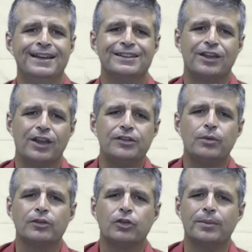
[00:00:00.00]
So those are
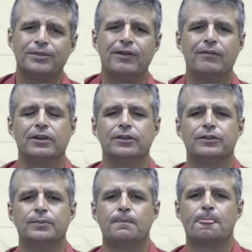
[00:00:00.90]
our types of
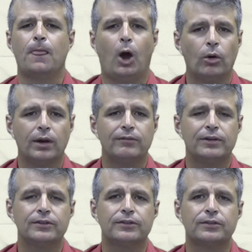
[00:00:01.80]
evidence: oral
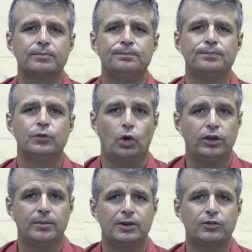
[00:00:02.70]
evidence,
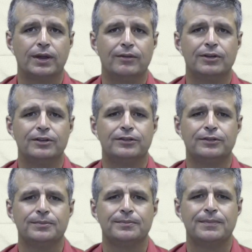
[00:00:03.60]
documentary evidence,
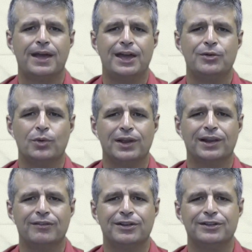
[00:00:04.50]
and real
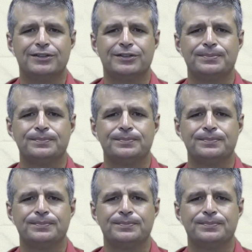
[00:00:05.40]
evidence.